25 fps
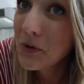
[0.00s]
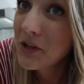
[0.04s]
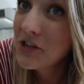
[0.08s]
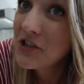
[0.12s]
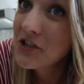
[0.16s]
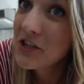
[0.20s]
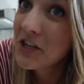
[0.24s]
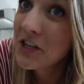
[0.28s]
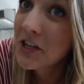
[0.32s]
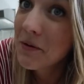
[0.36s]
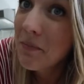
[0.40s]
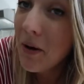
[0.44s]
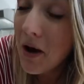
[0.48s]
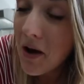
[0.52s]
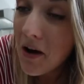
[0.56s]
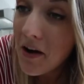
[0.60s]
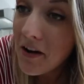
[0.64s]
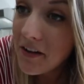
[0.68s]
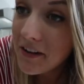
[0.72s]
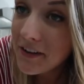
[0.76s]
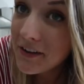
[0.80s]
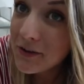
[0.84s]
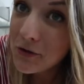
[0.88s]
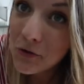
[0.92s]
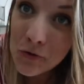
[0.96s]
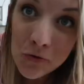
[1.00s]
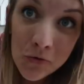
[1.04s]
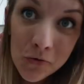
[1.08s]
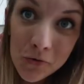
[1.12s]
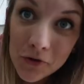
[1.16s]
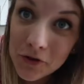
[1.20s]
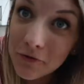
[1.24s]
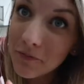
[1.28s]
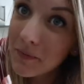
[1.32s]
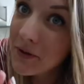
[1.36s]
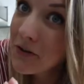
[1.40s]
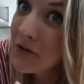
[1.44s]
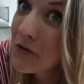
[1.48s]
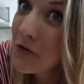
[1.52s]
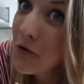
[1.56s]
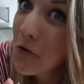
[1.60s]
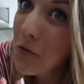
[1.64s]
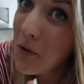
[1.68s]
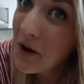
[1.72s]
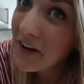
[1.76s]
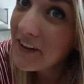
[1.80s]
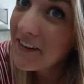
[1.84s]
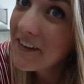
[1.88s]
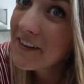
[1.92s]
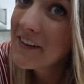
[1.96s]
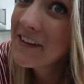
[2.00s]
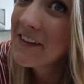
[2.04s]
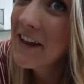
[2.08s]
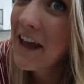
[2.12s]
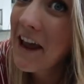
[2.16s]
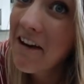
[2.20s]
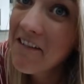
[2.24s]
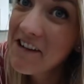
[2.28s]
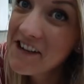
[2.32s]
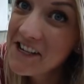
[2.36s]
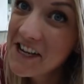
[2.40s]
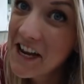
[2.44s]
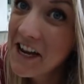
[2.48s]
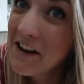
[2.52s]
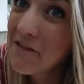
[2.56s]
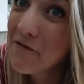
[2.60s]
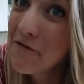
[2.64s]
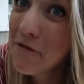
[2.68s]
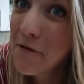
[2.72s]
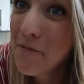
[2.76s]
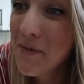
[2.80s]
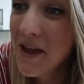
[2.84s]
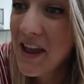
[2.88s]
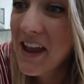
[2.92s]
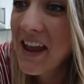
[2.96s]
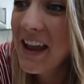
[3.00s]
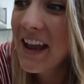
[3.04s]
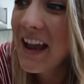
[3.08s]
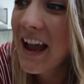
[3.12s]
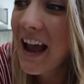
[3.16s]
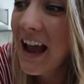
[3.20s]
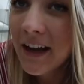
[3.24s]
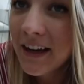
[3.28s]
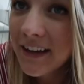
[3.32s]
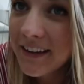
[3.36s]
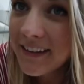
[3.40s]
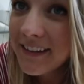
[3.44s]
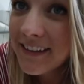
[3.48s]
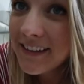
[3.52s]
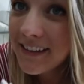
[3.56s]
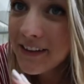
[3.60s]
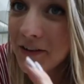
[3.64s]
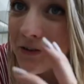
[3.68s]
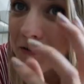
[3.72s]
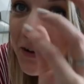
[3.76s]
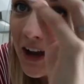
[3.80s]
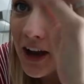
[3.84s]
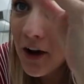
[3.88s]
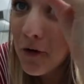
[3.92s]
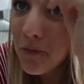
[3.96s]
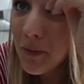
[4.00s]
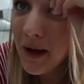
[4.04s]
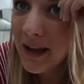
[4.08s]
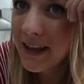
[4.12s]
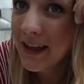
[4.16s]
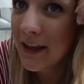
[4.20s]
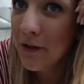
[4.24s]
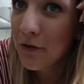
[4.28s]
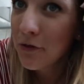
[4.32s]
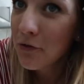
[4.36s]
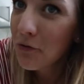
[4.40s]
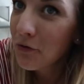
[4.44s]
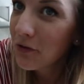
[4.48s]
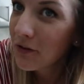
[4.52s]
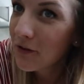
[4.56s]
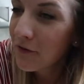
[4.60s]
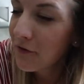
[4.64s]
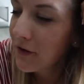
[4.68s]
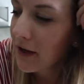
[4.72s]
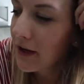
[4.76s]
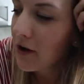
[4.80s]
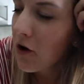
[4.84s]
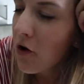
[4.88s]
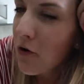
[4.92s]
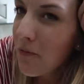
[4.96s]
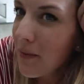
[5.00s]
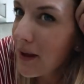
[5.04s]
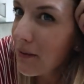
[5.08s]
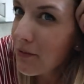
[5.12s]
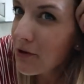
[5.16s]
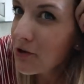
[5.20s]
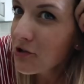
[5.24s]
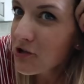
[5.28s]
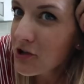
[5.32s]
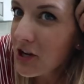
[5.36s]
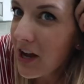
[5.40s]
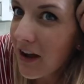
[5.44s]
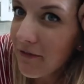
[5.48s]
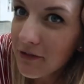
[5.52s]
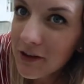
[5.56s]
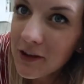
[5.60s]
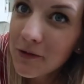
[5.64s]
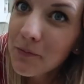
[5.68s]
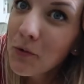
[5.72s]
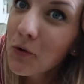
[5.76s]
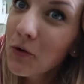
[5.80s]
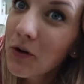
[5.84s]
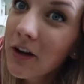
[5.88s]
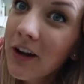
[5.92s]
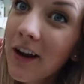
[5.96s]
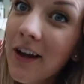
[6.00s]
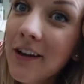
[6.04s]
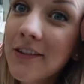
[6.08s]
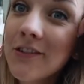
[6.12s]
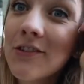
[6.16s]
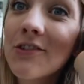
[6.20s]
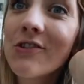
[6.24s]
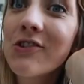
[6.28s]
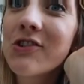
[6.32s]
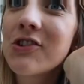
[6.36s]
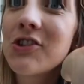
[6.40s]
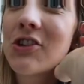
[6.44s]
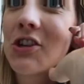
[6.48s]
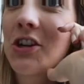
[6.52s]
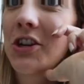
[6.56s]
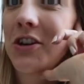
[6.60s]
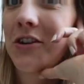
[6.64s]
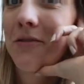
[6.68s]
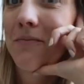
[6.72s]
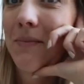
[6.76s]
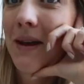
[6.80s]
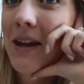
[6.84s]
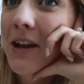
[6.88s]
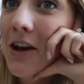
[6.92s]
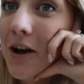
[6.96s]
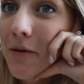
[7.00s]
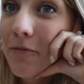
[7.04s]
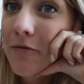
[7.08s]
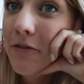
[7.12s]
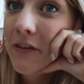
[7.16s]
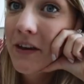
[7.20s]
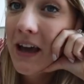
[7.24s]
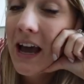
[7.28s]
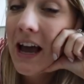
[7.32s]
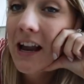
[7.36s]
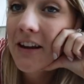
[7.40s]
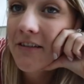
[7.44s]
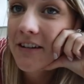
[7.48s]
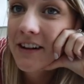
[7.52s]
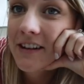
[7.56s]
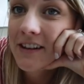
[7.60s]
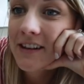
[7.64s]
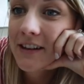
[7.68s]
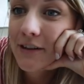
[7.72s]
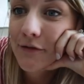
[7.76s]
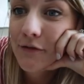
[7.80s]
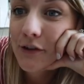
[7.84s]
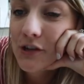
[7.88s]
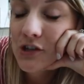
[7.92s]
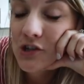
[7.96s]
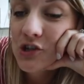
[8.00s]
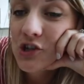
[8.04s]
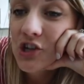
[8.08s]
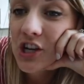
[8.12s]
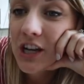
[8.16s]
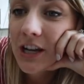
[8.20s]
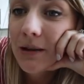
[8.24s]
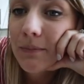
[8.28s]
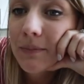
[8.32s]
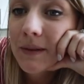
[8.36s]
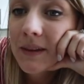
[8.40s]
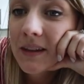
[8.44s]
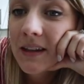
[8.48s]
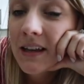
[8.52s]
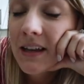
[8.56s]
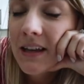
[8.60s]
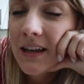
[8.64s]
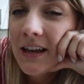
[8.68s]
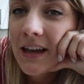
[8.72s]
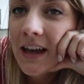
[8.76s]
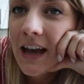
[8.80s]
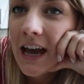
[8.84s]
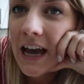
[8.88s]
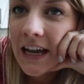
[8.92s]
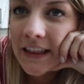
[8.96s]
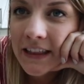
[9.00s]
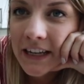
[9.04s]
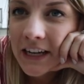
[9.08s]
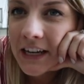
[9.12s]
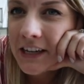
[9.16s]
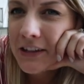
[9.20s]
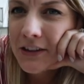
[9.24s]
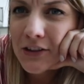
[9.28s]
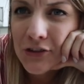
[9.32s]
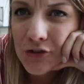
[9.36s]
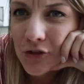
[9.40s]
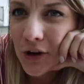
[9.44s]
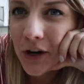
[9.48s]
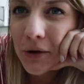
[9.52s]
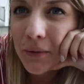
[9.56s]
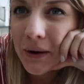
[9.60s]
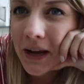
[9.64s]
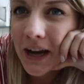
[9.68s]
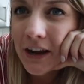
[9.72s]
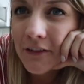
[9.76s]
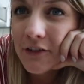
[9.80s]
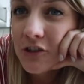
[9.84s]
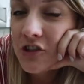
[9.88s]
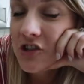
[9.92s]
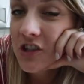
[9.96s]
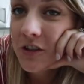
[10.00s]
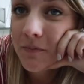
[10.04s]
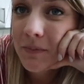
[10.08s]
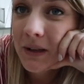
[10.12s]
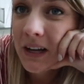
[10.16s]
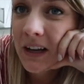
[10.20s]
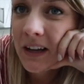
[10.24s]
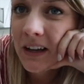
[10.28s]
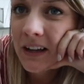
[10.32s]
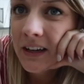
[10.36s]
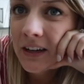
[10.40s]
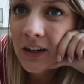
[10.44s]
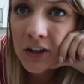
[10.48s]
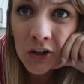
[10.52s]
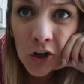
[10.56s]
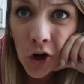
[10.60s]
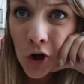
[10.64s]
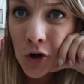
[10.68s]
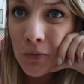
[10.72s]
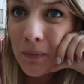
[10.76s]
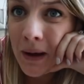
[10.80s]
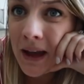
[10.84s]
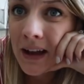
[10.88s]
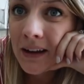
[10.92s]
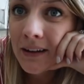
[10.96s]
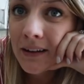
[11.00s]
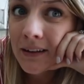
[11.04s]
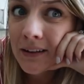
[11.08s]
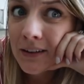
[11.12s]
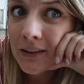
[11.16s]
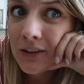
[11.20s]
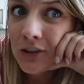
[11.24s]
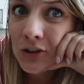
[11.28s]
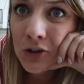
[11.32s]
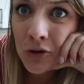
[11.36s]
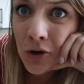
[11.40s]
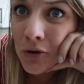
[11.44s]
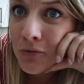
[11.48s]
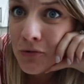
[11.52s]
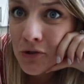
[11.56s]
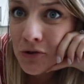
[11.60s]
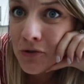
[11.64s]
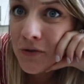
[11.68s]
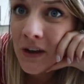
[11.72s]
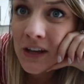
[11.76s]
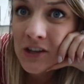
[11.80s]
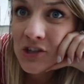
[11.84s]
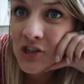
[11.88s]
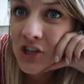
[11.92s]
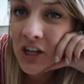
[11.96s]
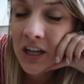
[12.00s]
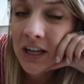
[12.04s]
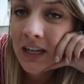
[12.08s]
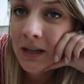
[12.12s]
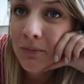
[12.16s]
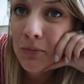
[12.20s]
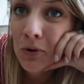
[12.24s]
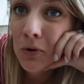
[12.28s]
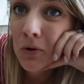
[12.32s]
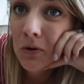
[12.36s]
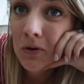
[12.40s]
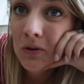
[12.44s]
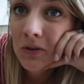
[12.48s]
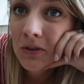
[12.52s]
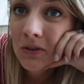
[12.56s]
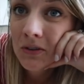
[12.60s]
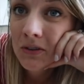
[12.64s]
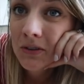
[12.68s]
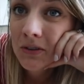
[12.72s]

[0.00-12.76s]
which in the past all would have been quite a scary date for me. And I still now might get thoughts of like, oh, maybe you should have a smaller lunch to make up for the calories in the fish and chips. And then I straight away have to just be like, no Meg, you don't do that shit anymore.